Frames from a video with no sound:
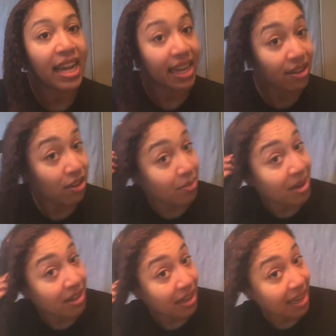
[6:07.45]
and a little
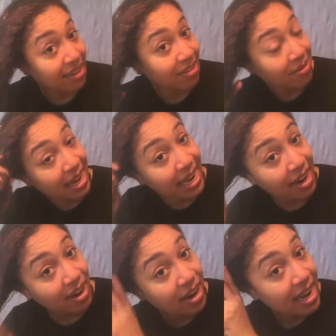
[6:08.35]
bit on the lengths of my
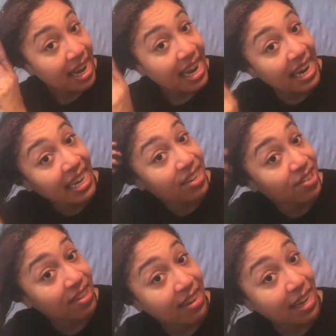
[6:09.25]
hair, and I
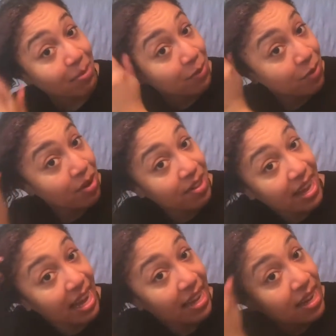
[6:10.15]
used it the night before
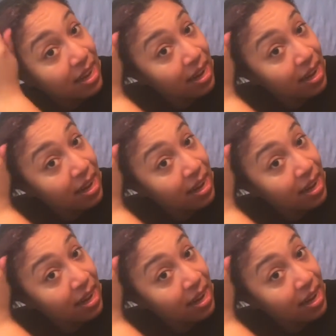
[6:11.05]
that,